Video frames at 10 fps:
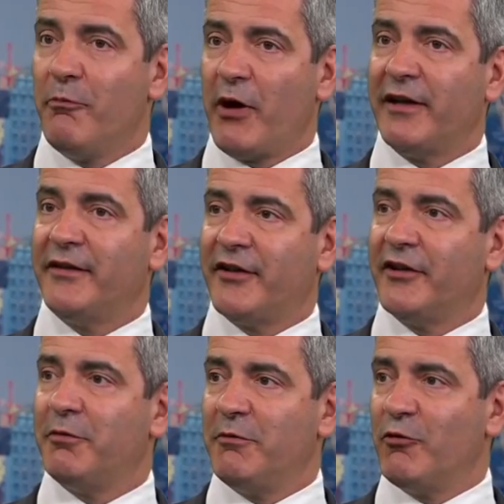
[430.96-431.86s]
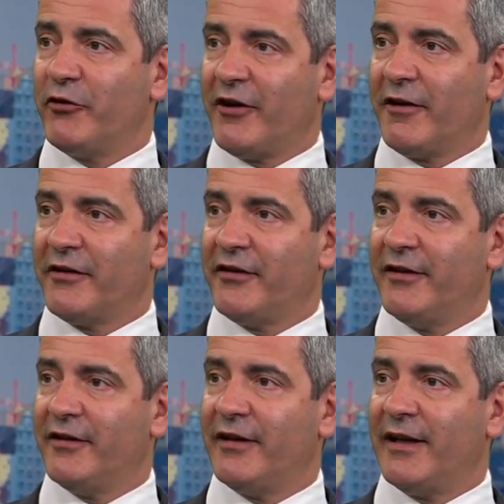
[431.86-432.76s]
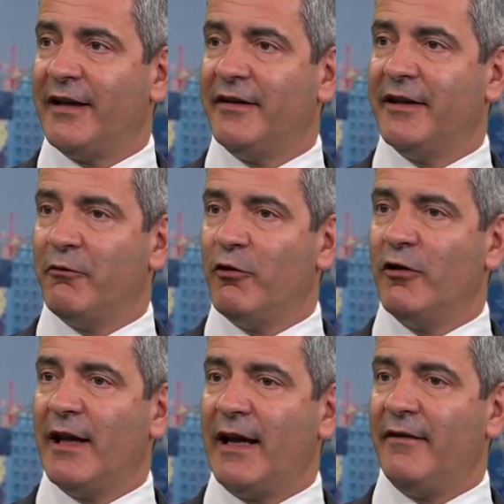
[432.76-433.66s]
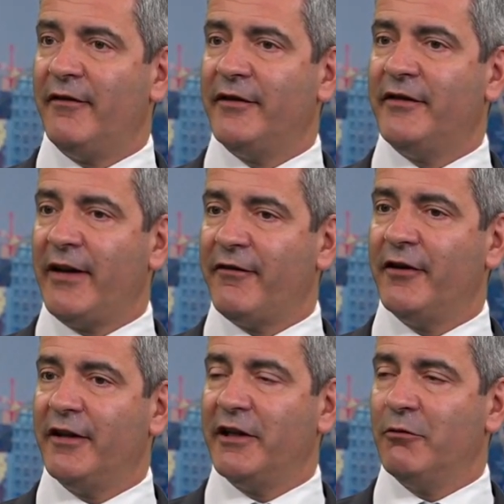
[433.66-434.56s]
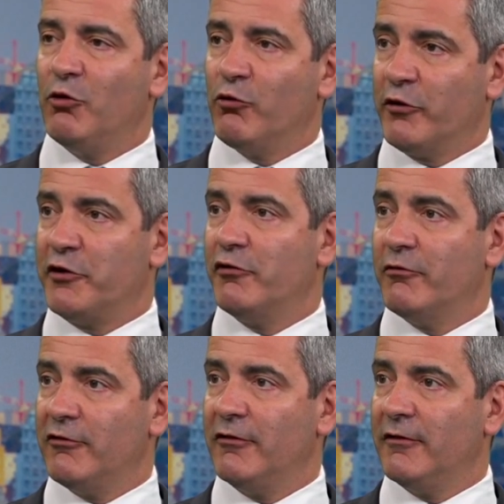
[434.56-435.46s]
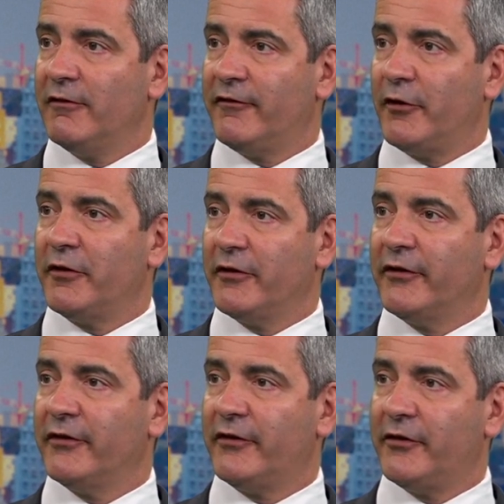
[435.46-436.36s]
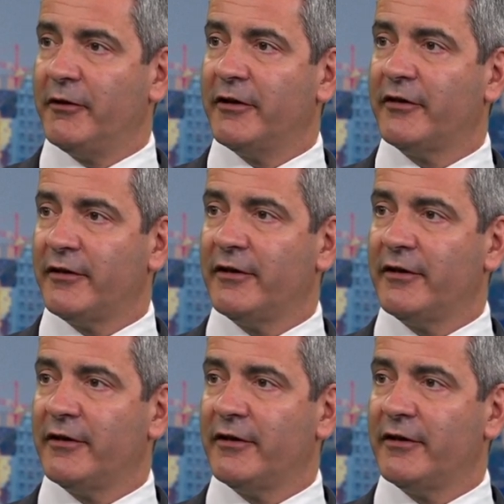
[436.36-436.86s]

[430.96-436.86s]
but it's going to be more targeted and it will have definitely a more renewable focus to it.